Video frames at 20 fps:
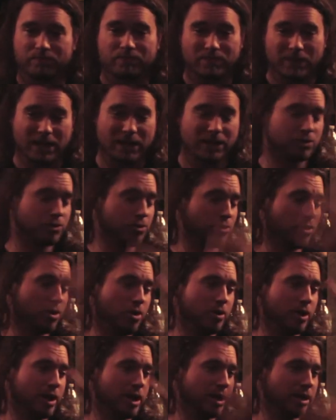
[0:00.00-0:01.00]
it
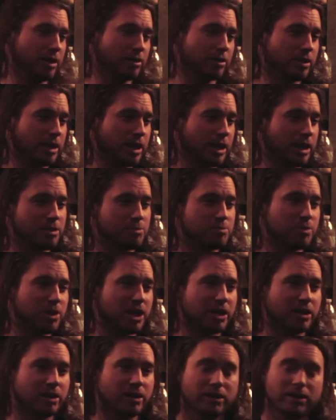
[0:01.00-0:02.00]
growing or getting
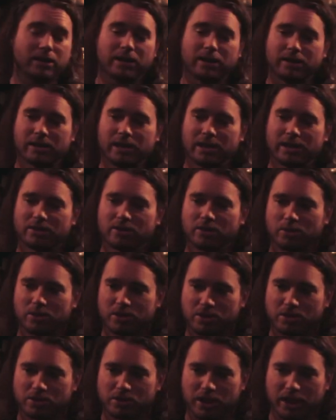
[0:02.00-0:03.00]
better, and that's always
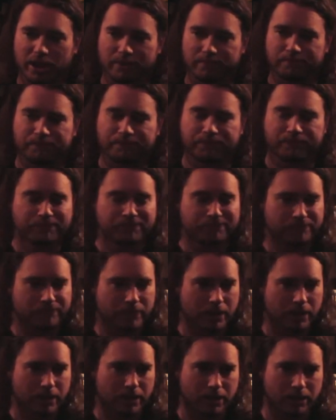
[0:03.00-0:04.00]
yeah. a shame
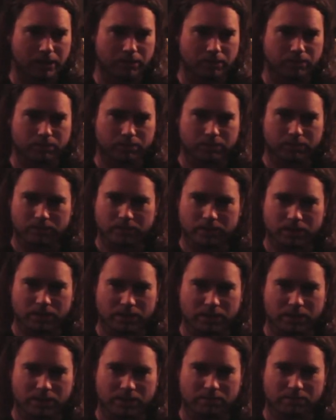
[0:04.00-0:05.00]
because
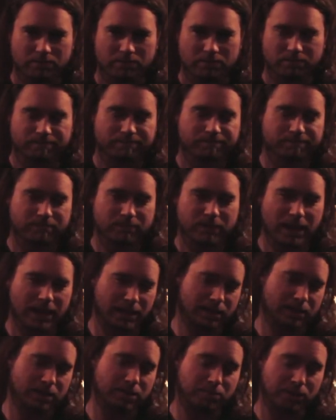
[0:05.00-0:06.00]
um, it, yeah,
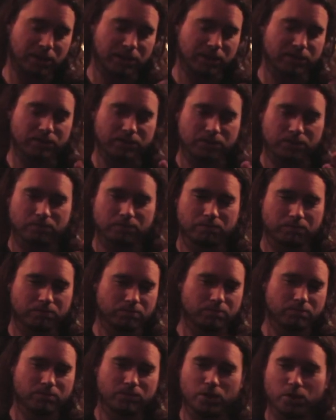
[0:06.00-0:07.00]
it depicts
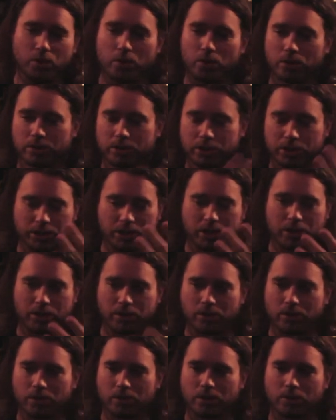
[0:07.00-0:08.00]
your
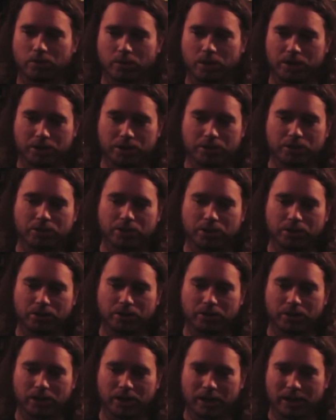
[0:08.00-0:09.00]
show or what you
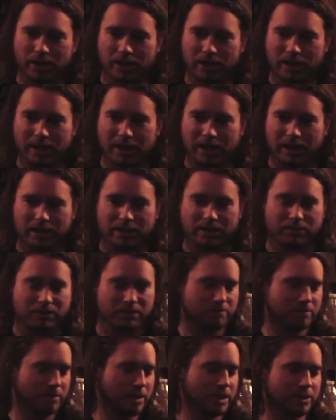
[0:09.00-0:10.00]
do and
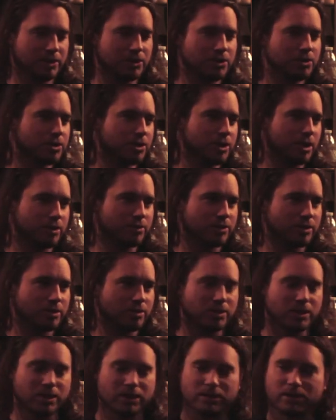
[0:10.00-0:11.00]
lets you suffer
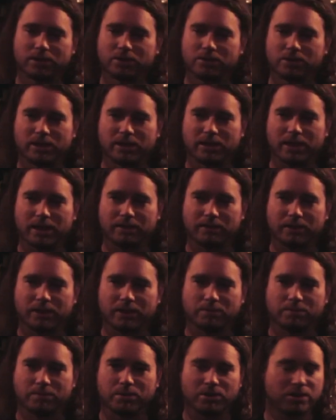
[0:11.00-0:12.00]
when you didn't have
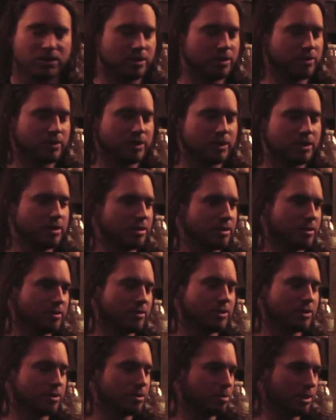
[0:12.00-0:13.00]
any part of it in the
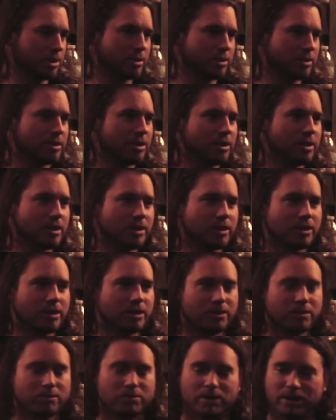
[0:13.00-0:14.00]
first place. Yeah,
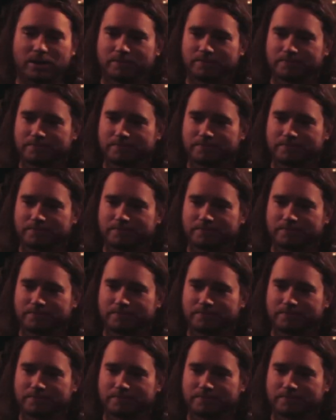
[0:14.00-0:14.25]
but.